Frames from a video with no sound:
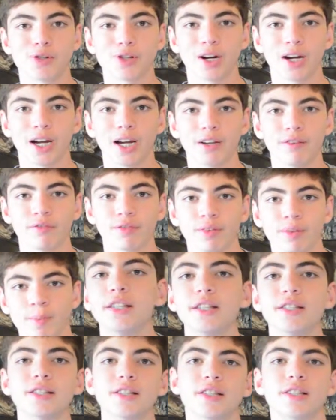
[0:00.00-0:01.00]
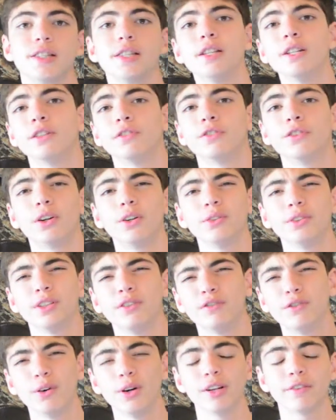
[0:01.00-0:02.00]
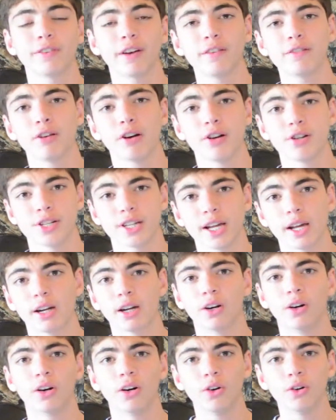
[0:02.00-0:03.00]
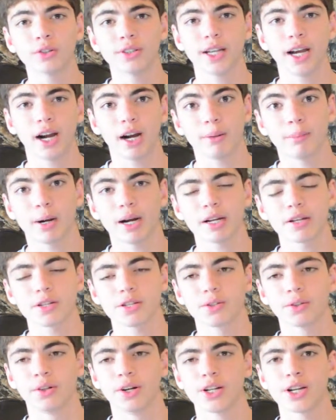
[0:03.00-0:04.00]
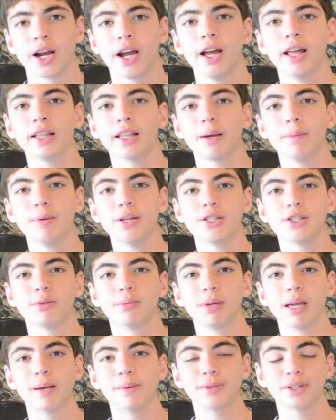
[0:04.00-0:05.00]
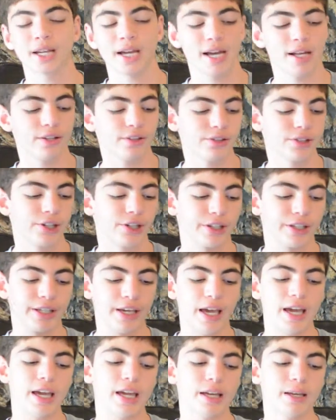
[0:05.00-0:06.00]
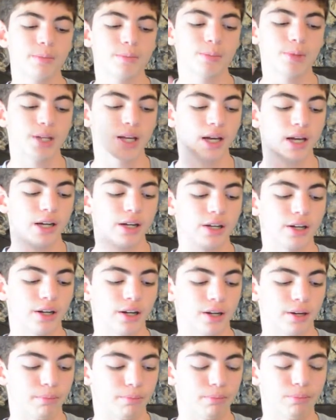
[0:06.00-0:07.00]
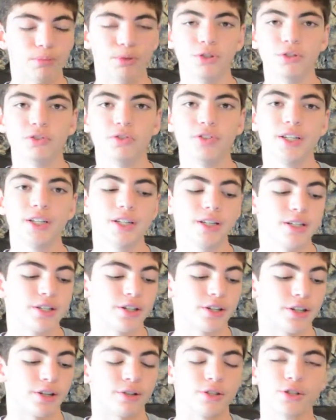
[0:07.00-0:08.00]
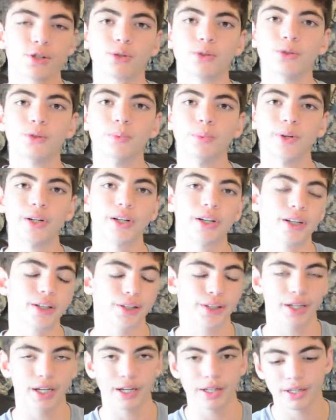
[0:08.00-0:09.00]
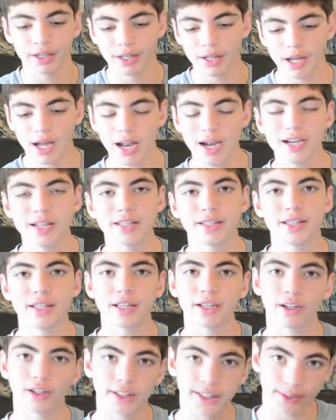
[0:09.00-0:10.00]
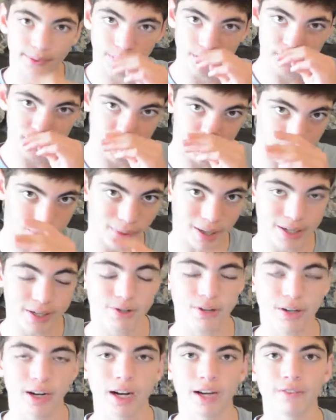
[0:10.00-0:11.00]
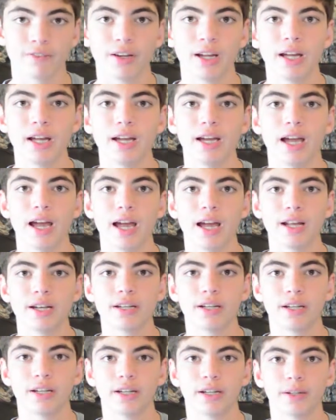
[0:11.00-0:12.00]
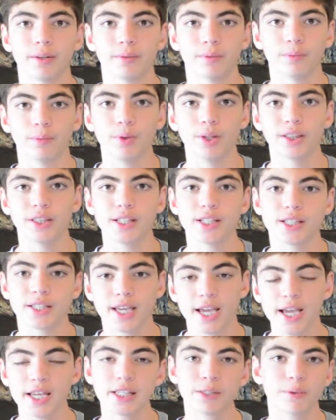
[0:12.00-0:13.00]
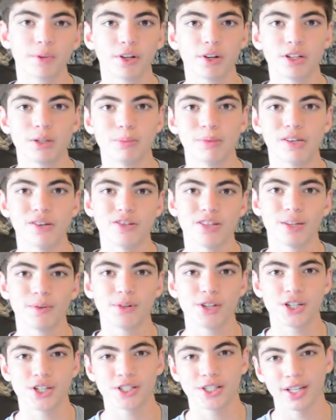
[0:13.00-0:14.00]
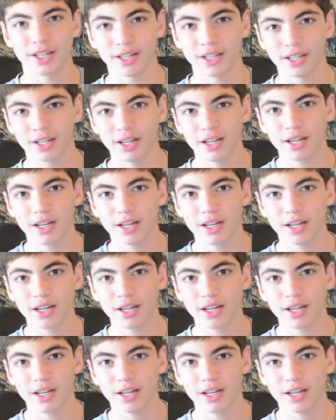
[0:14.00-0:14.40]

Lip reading: drive. This is a steal. For only $45 you get a whole terabyte of storage. That means you'll be able to handle your games, your movies, your schoolwork, anything on that 1 terabyte drive. And with this case that we're going to be using, which is the